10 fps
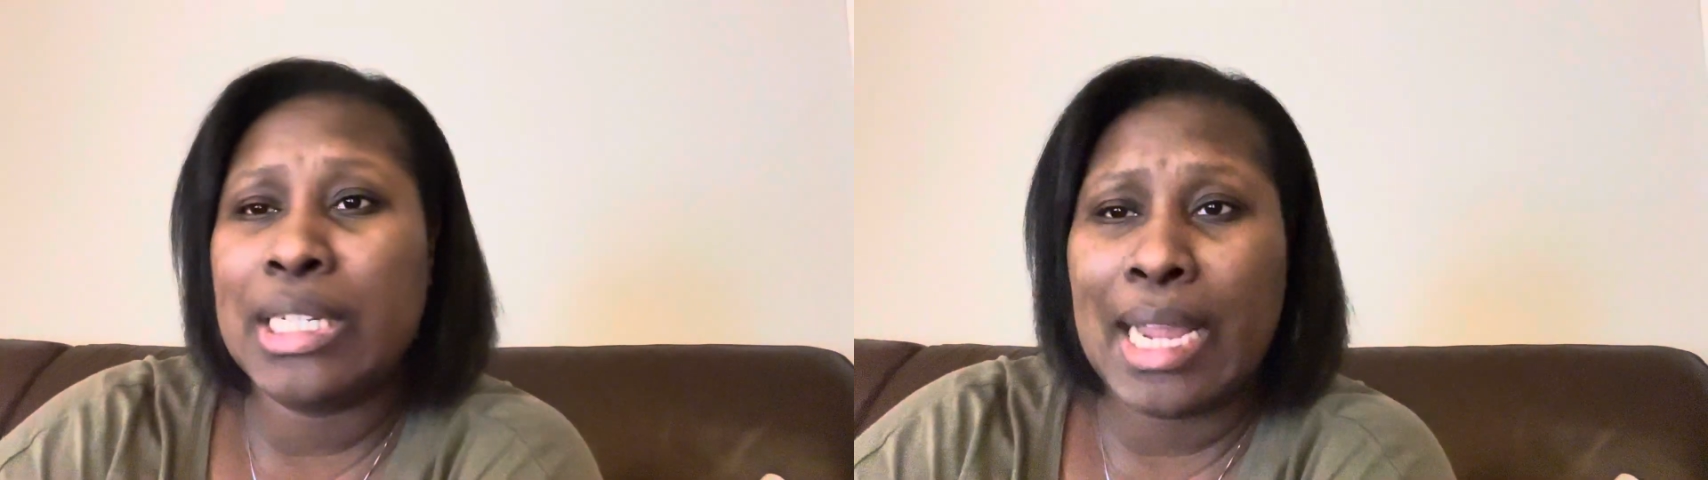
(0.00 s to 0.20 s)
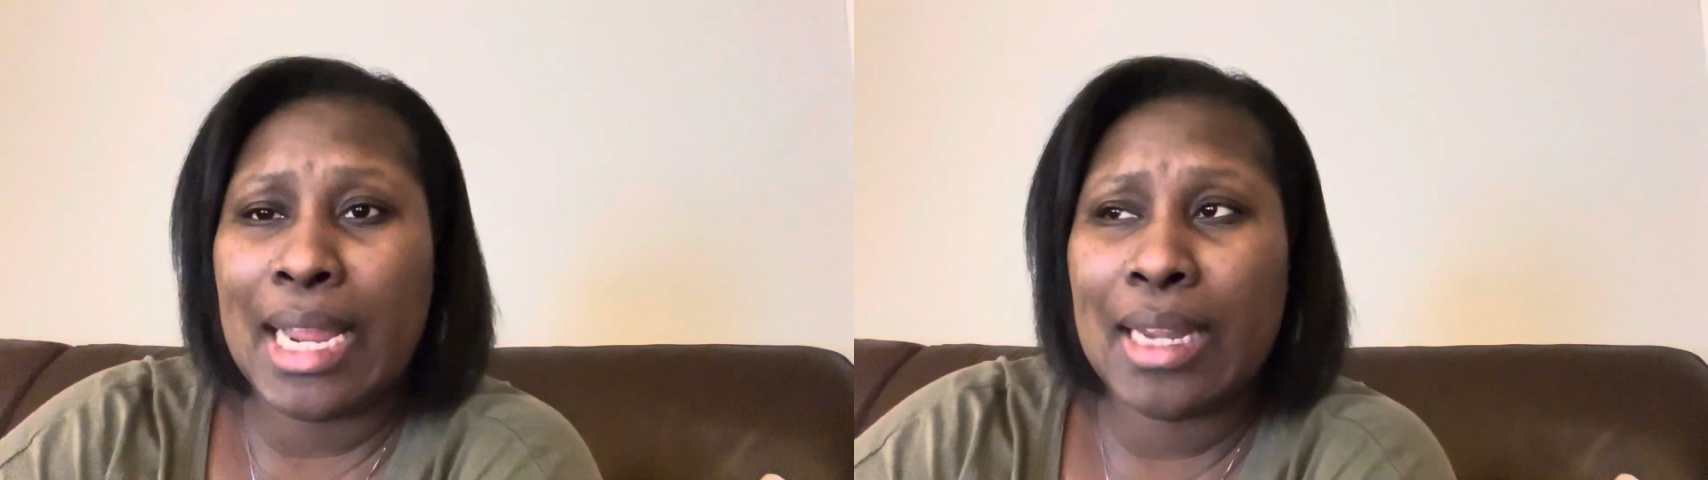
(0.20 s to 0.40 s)

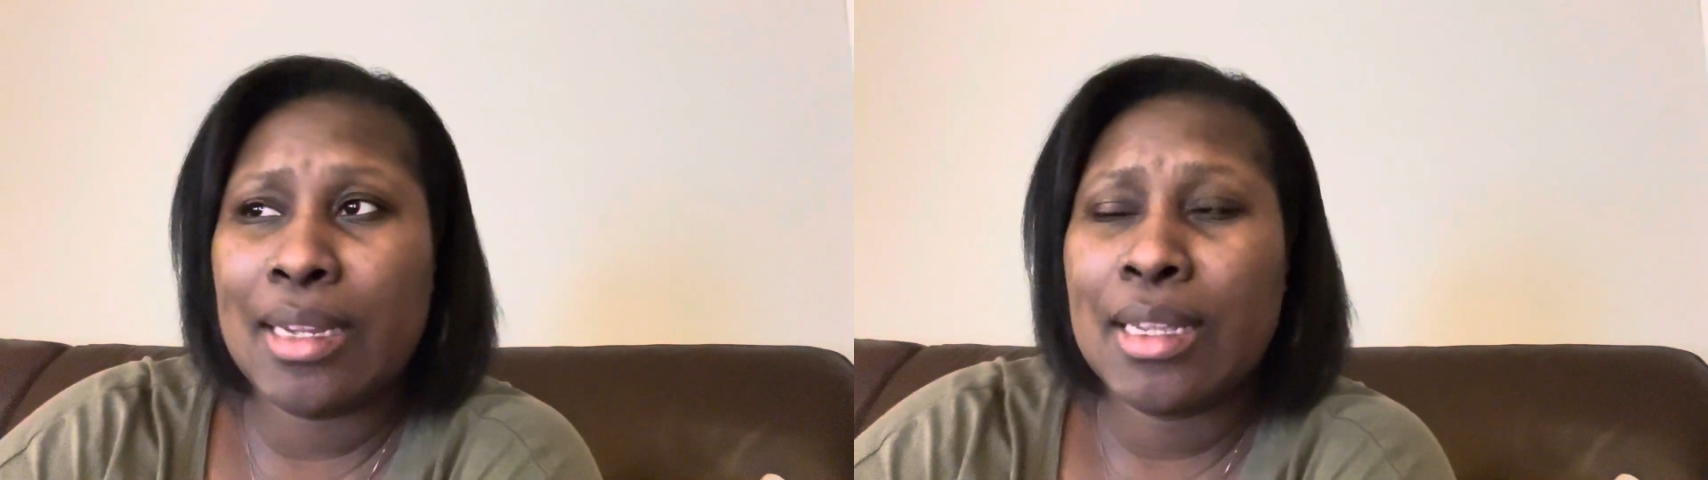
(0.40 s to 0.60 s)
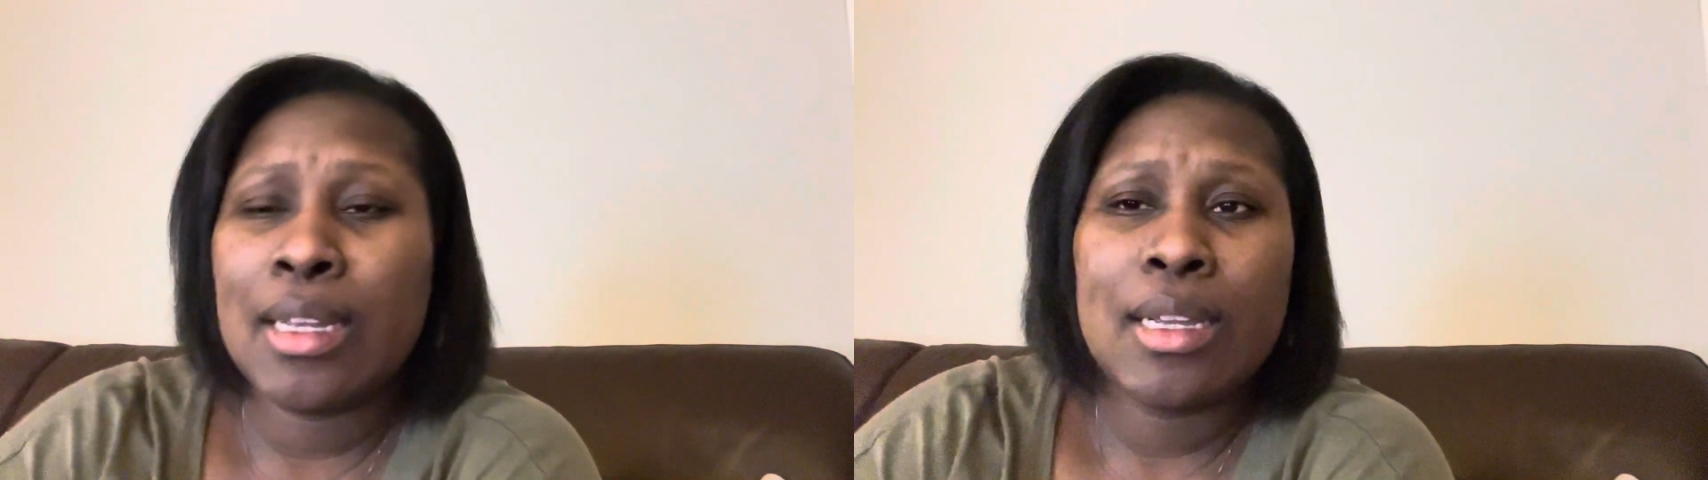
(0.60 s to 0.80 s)

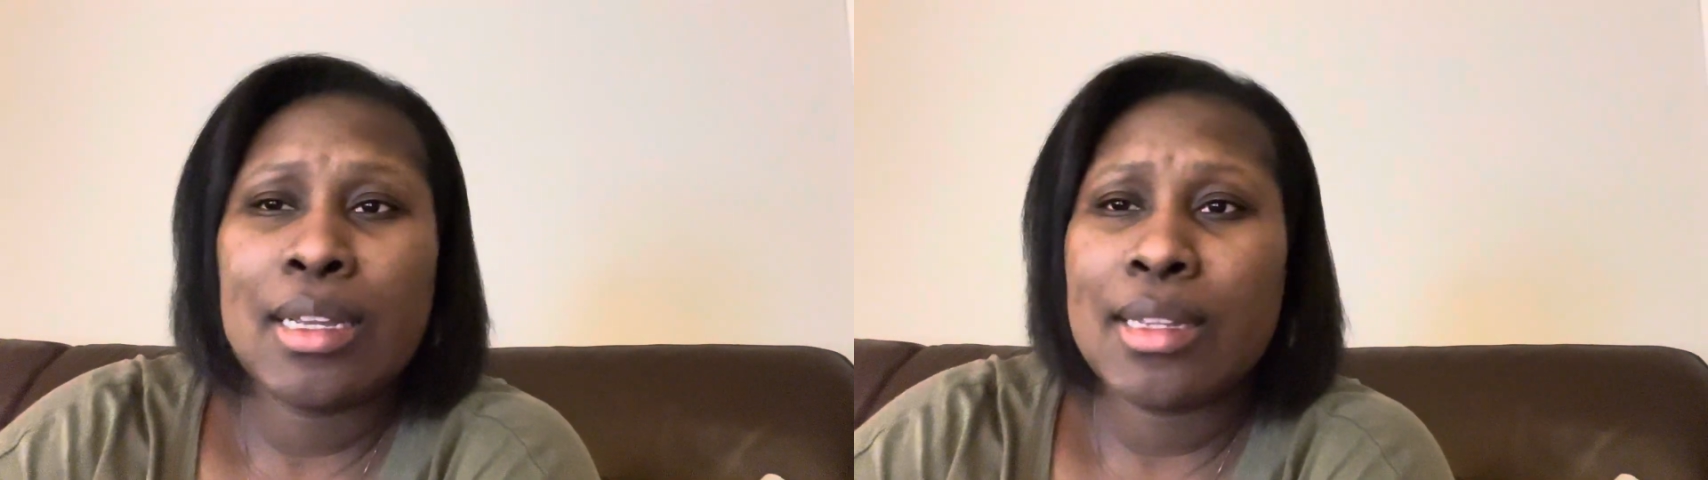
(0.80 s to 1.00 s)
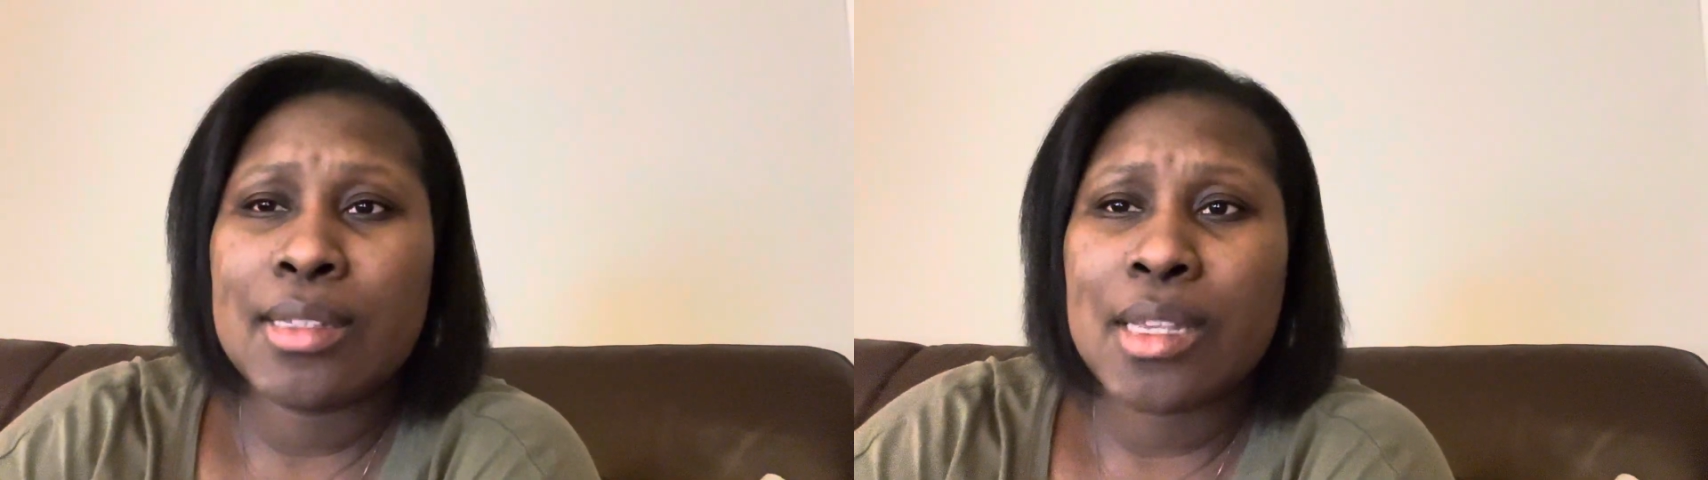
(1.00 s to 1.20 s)
gang
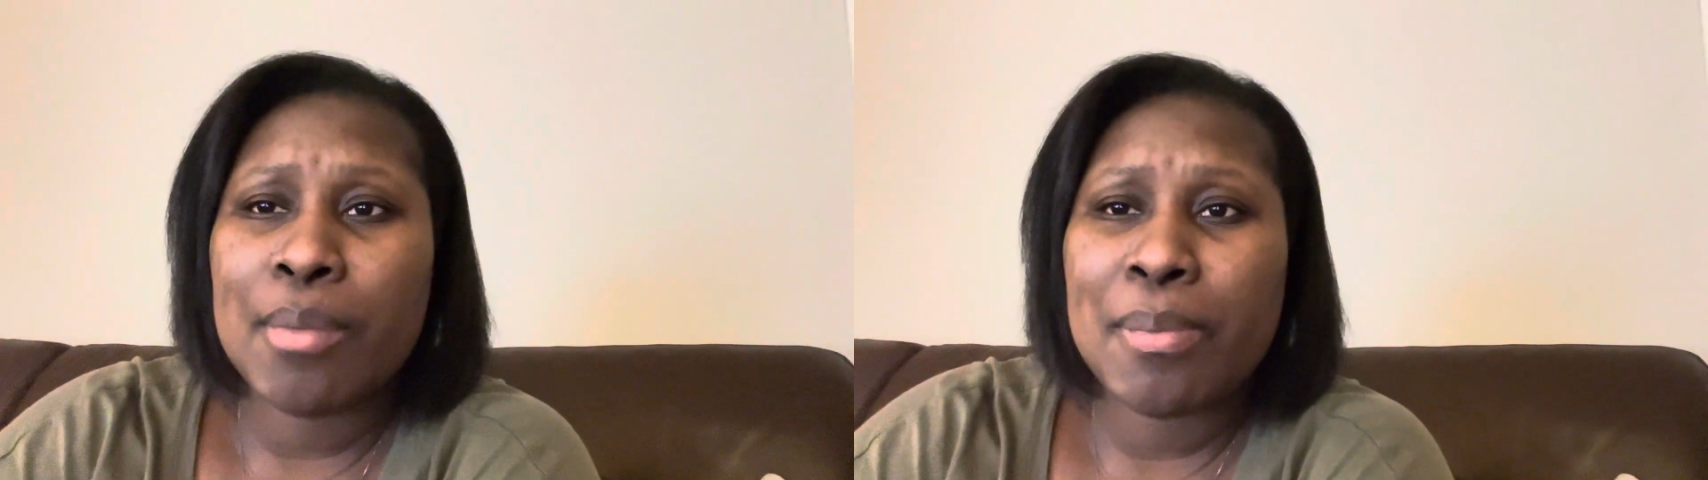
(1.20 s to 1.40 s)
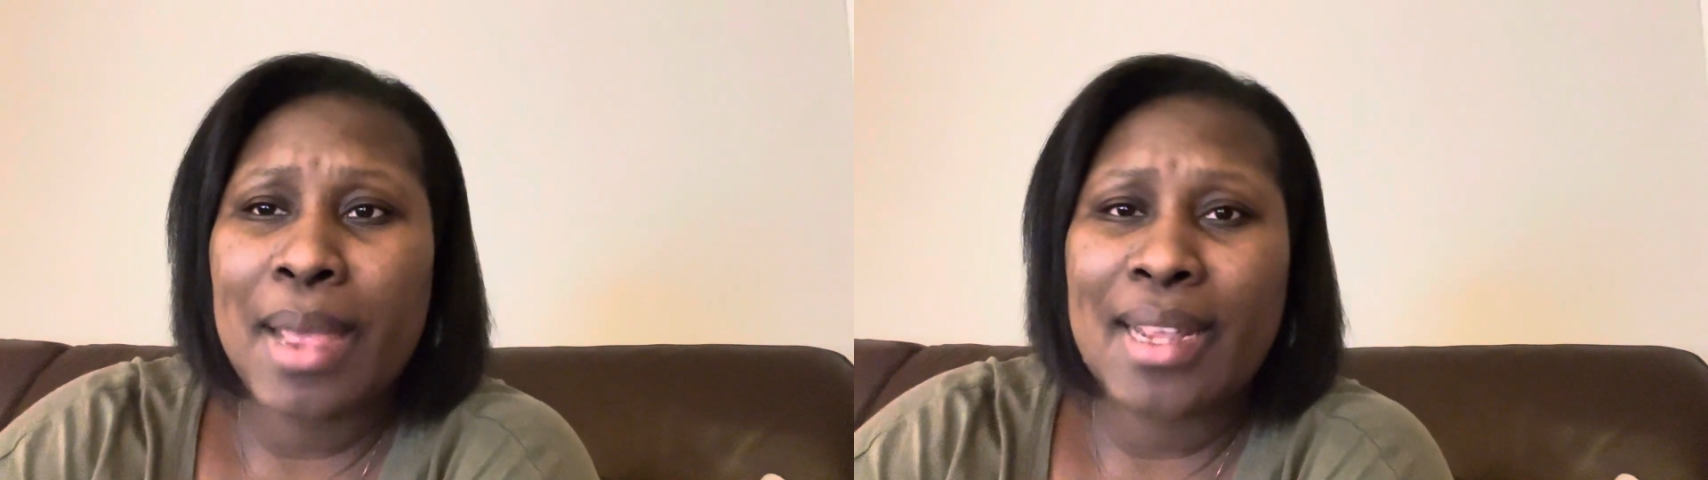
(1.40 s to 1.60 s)
is
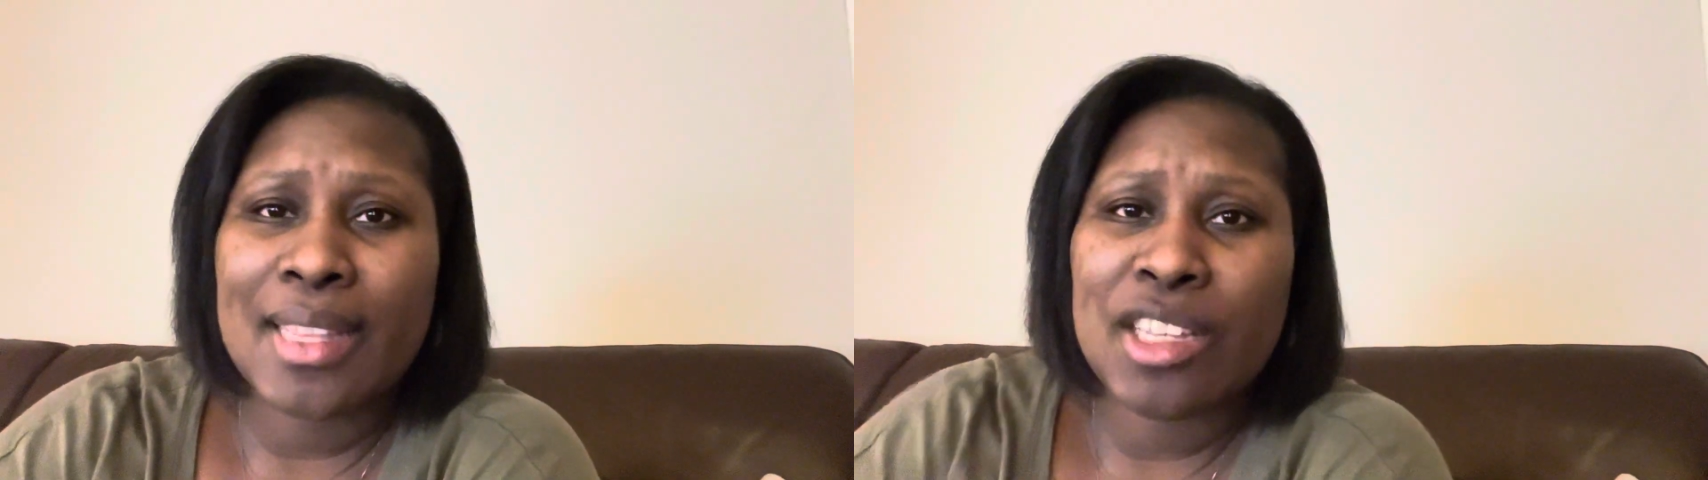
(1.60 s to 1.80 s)
coming back.